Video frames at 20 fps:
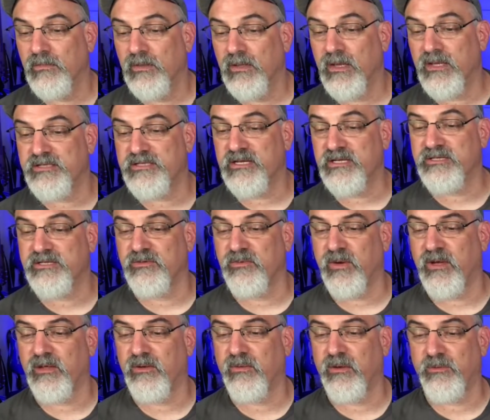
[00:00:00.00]
hey Jesse,
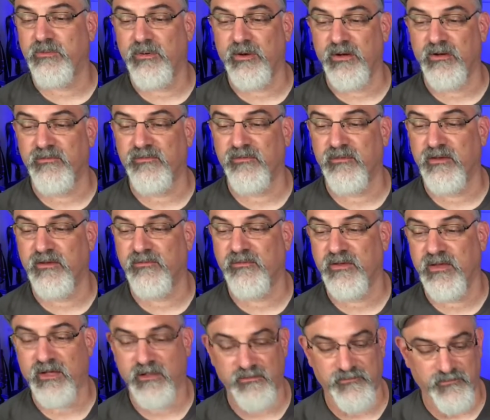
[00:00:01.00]
what part of
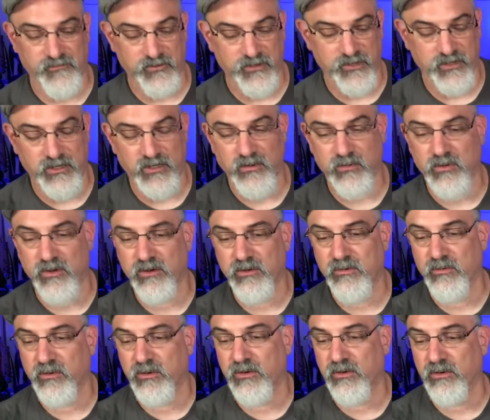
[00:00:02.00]
California are
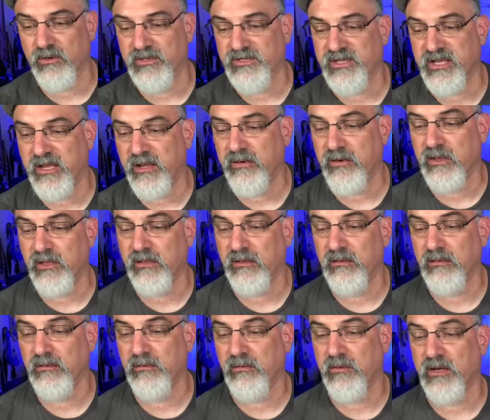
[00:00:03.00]
we're in Orange County.
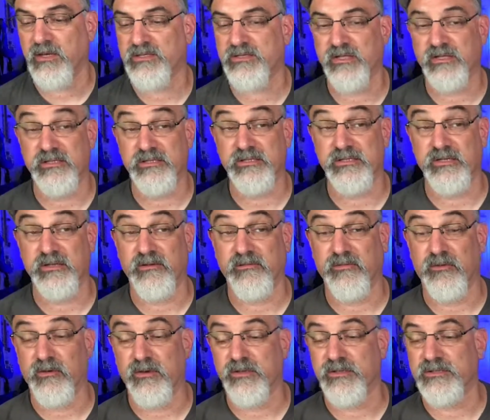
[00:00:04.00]
We're actually in the city of
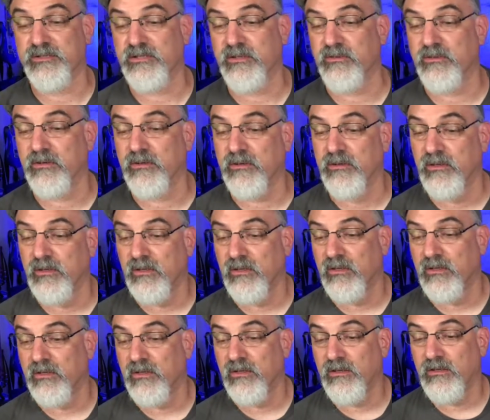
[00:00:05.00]
Orange, so
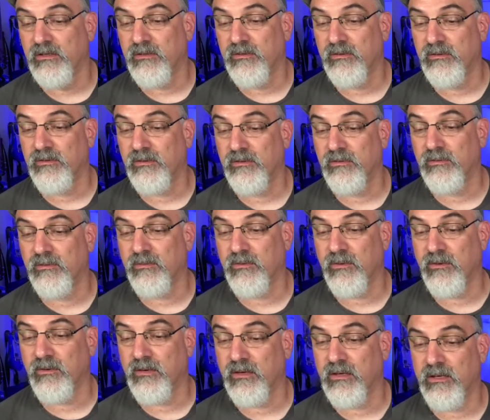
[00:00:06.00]

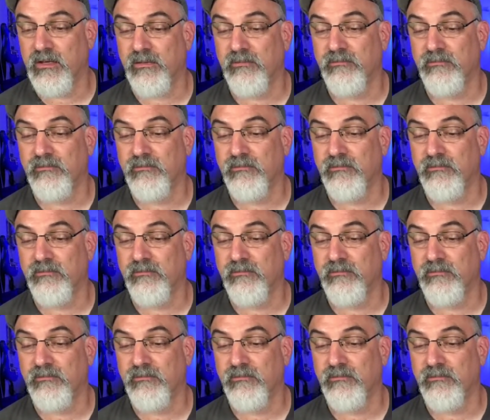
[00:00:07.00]
we're